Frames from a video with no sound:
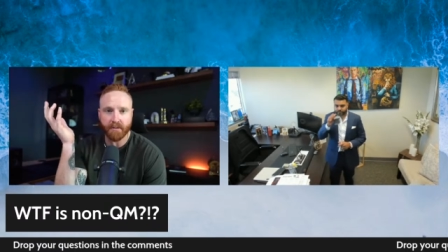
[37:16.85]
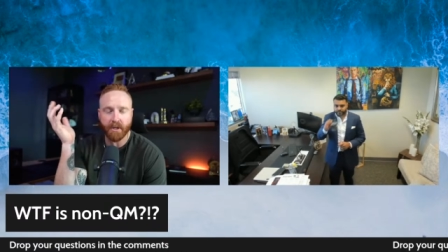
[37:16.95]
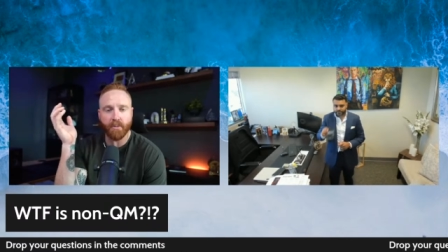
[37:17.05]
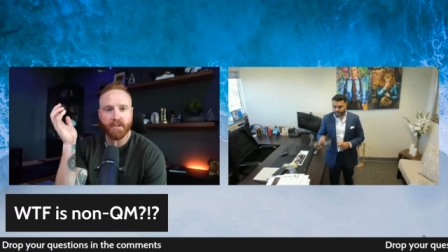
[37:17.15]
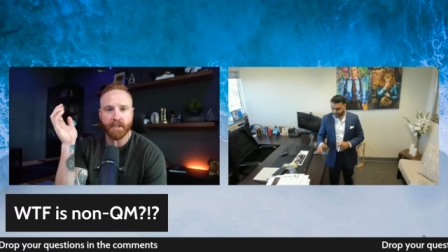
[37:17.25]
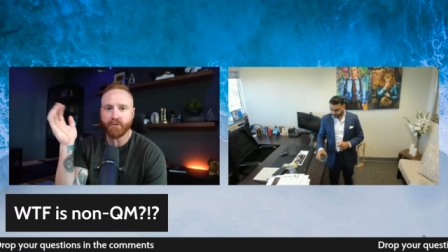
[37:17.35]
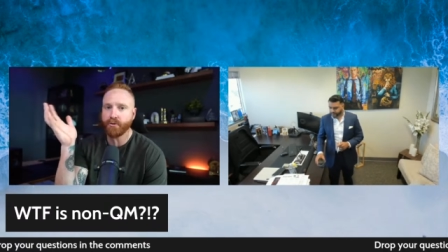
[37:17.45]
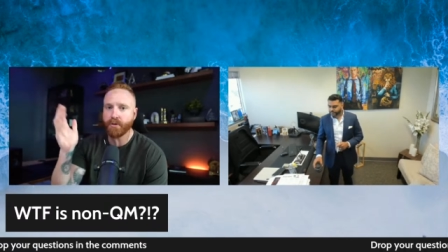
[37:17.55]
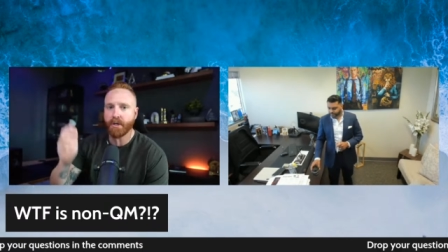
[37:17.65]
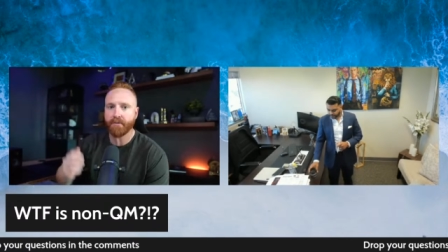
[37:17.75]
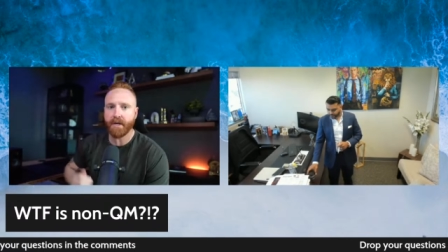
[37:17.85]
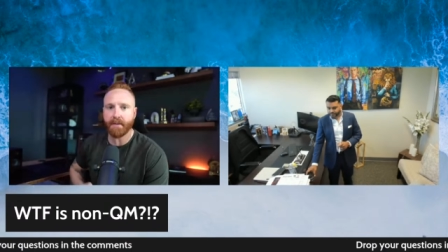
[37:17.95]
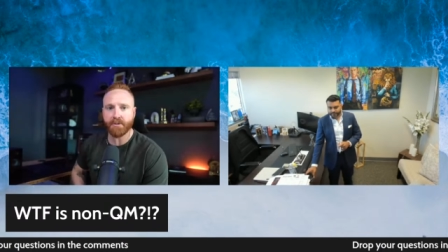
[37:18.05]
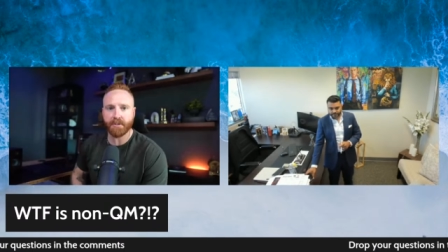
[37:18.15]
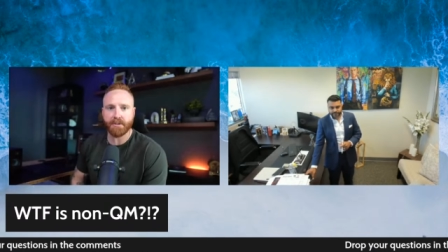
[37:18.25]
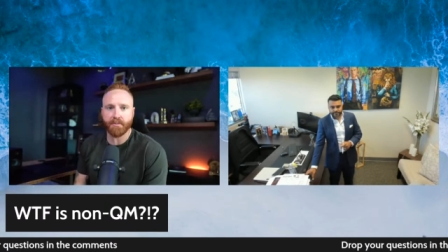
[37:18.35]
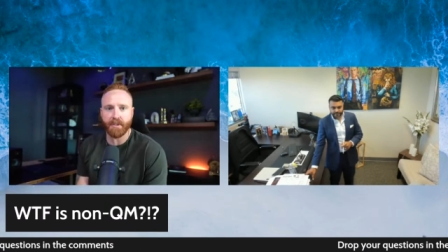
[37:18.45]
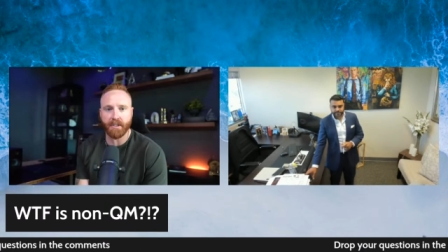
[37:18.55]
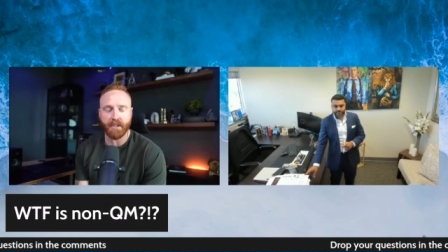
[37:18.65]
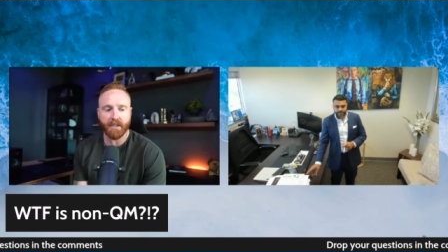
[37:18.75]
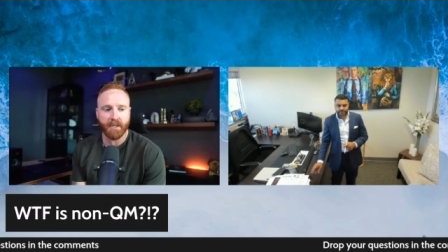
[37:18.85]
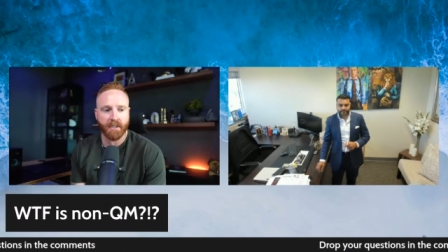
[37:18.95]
like almost like too good of an option to be